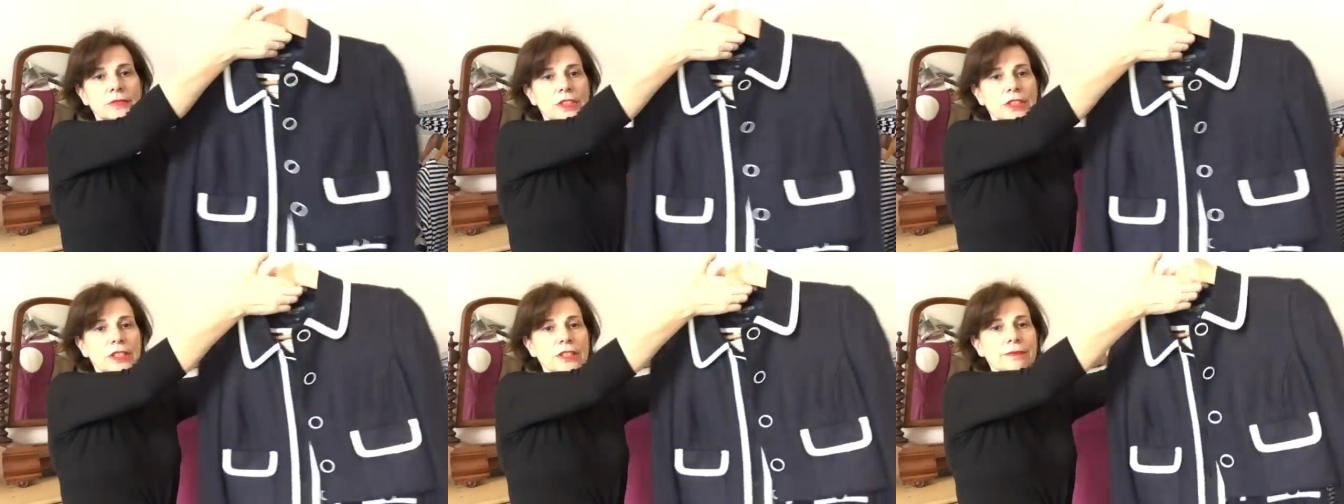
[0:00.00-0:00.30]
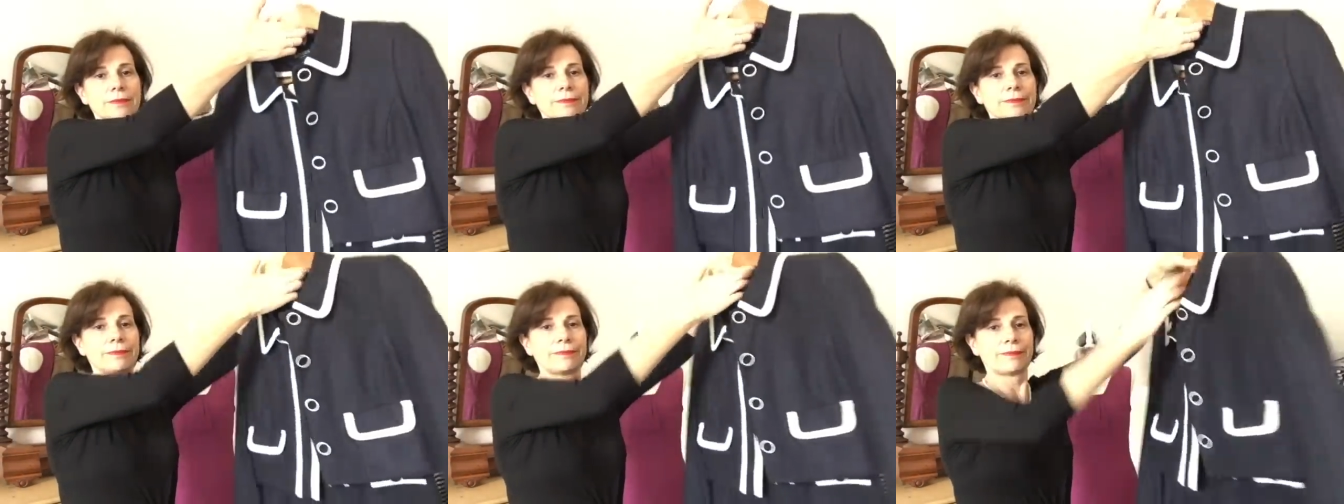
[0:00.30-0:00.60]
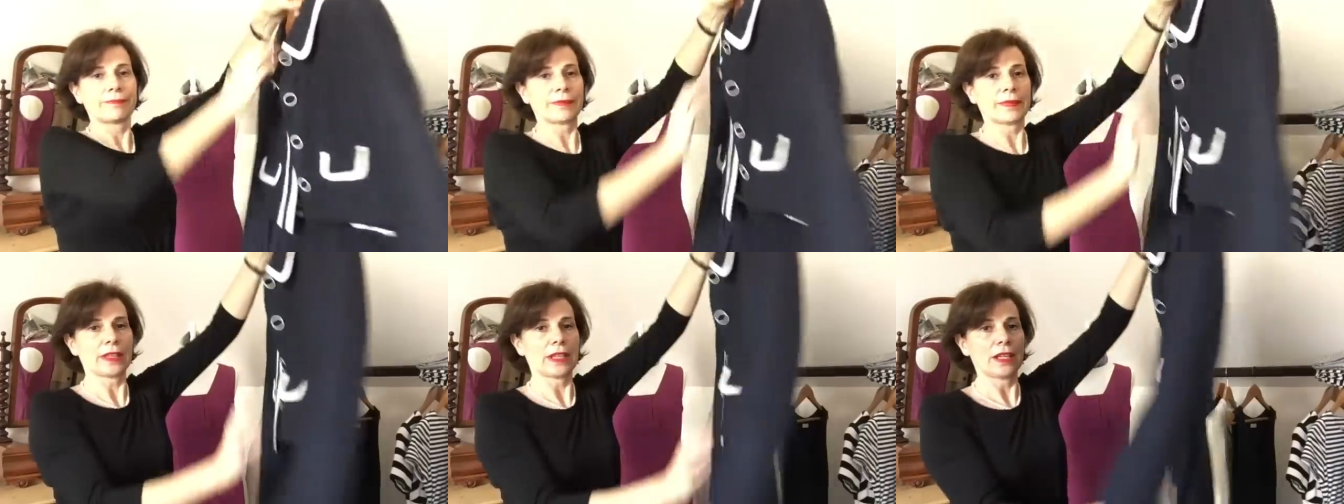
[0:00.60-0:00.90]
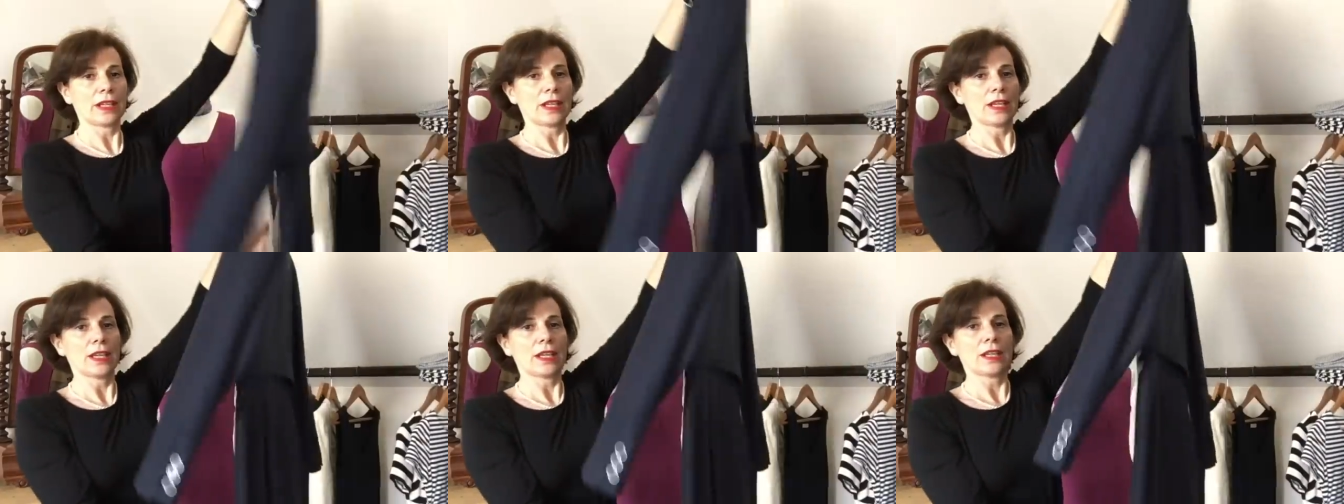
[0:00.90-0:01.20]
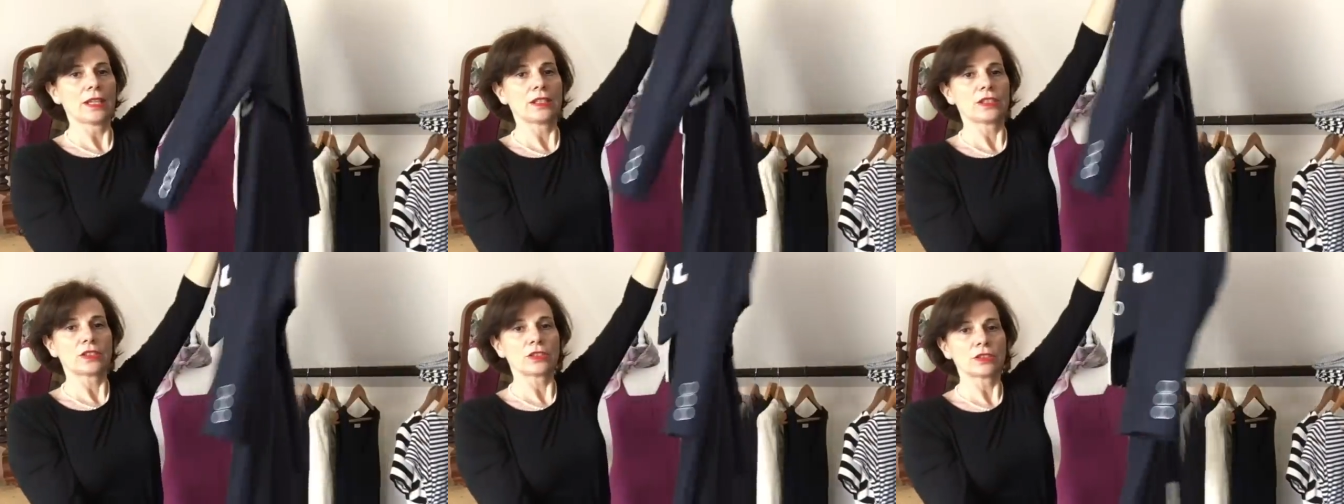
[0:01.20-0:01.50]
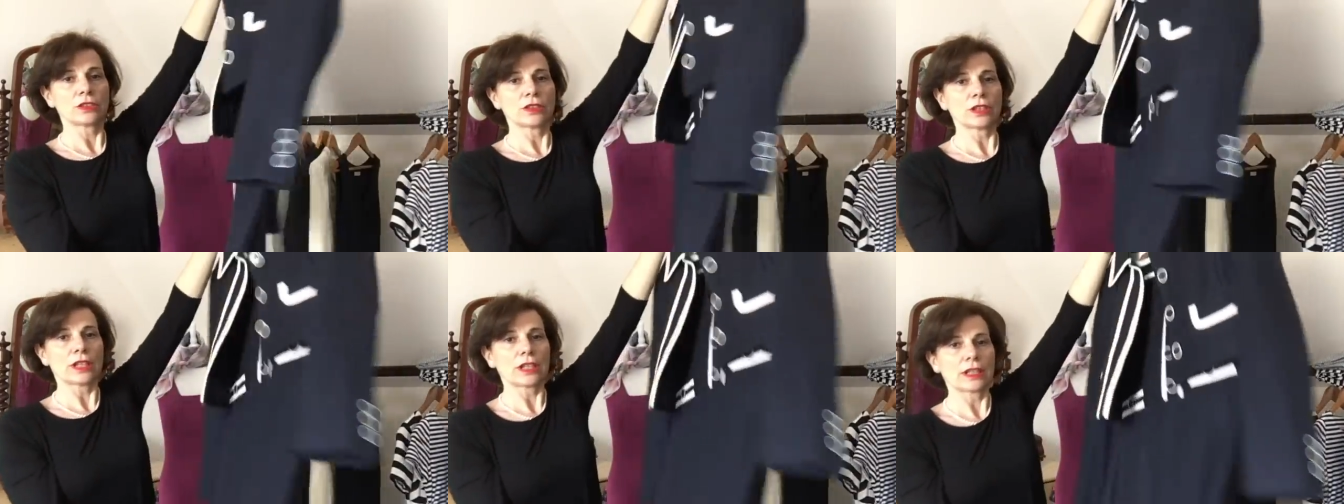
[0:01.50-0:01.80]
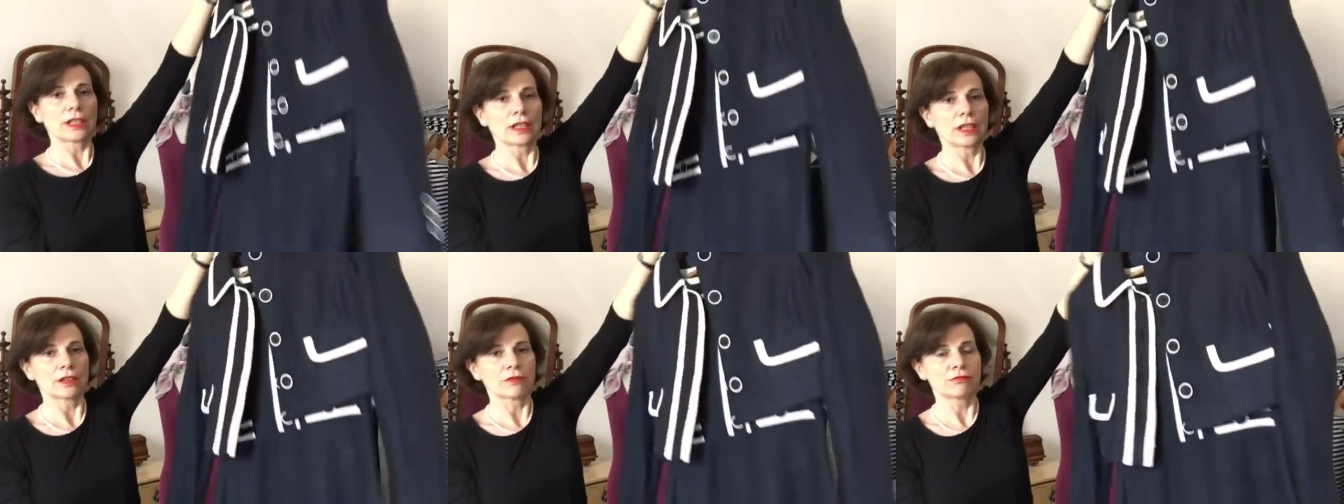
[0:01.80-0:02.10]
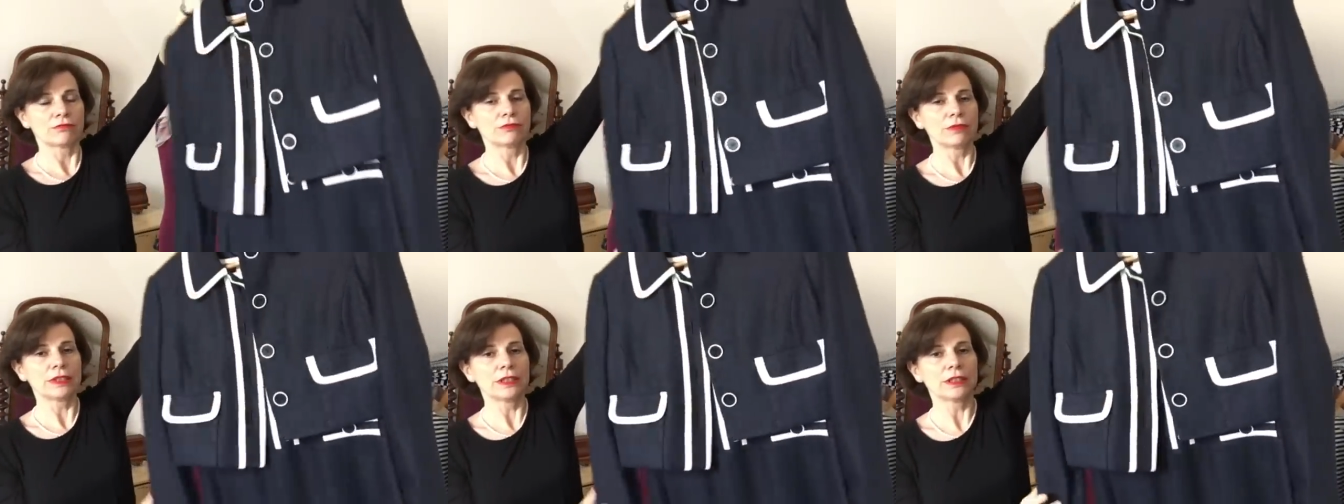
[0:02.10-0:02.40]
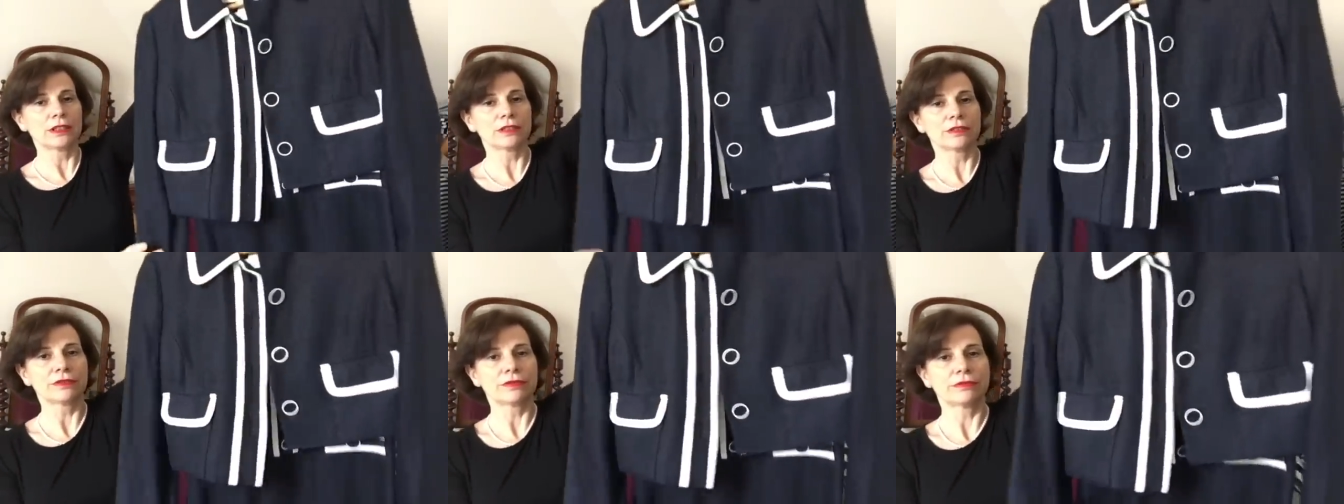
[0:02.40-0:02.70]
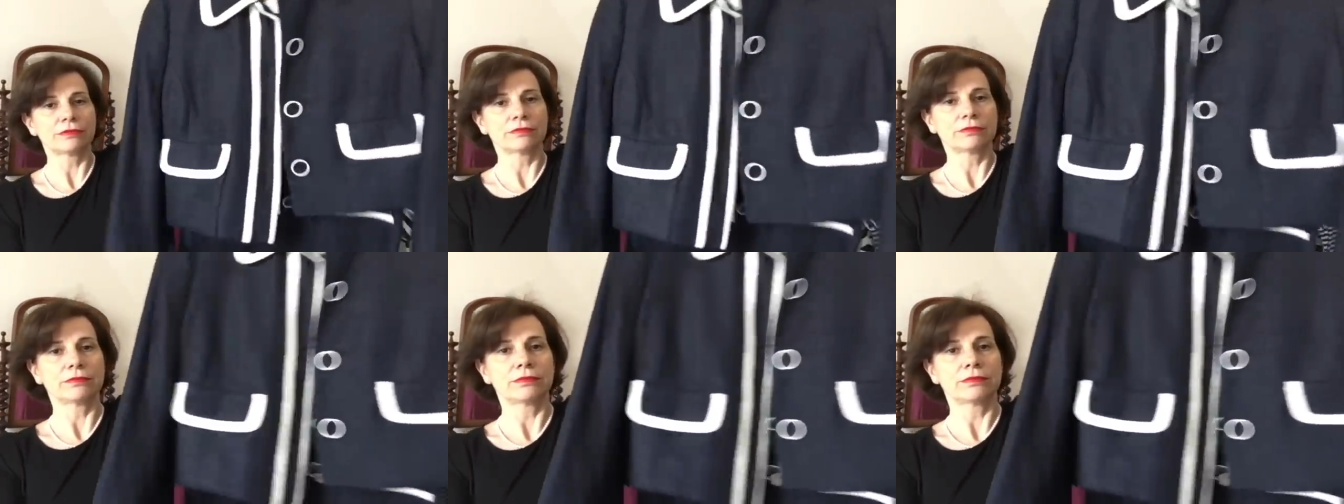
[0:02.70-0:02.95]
Okay? So I really love